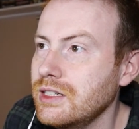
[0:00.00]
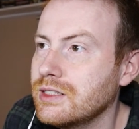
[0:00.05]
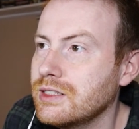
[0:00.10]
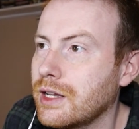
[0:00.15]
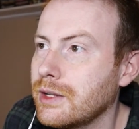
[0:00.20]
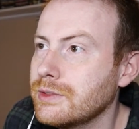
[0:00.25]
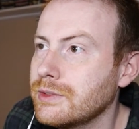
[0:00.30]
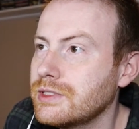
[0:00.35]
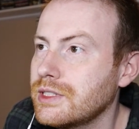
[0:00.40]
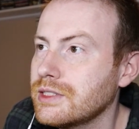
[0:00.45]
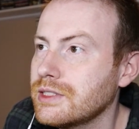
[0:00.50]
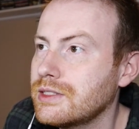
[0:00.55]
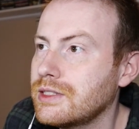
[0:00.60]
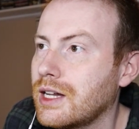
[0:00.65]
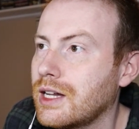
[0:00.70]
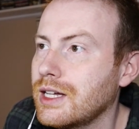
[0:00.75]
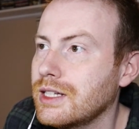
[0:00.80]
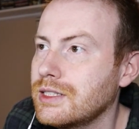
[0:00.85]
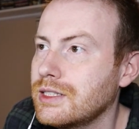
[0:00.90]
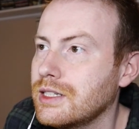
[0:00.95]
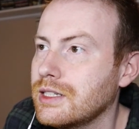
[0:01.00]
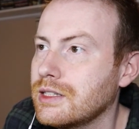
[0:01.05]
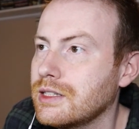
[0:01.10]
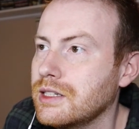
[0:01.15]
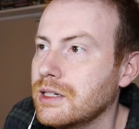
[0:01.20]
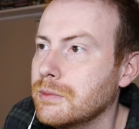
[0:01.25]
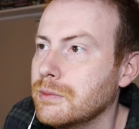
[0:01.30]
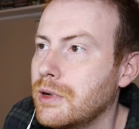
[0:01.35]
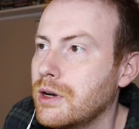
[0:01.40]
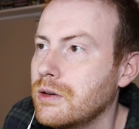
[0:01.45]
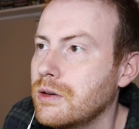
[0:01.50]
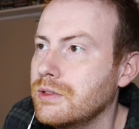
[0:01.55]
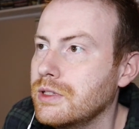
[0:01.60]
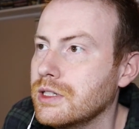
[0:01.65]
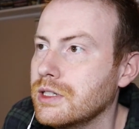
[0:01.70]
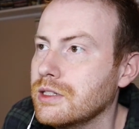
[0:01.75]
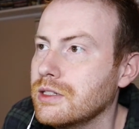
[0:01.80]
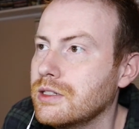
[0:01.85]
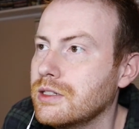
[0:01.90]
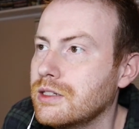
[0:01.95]
Now it's just taunting the
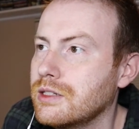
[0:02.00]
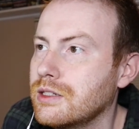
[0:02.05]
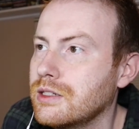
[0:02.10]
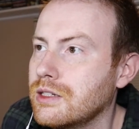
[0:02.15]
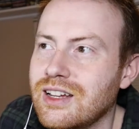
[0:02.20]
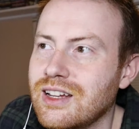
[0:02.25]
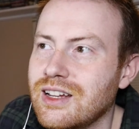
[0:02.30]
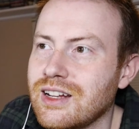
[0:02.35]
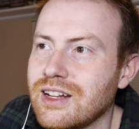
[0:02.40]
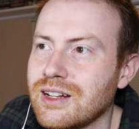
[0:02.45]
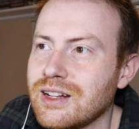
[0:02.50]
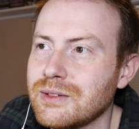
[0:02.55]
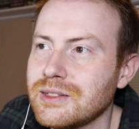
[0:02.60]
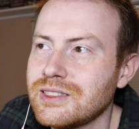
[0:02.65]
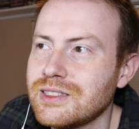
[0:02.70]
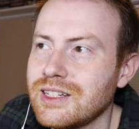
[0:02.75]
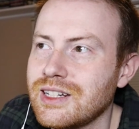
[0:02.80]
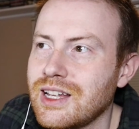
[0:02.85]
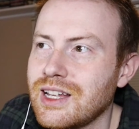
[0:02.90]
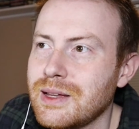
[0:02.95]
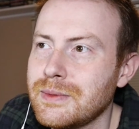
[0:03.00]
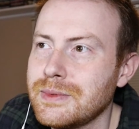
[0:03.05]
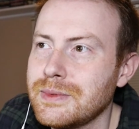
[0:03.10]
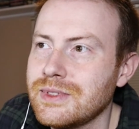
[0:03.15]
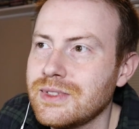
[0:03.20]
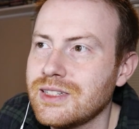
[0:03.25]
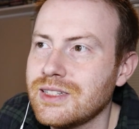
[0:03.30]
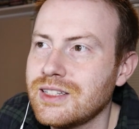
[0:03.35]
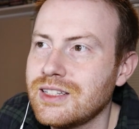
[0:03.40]
opponent. Alright, what's gonna happen?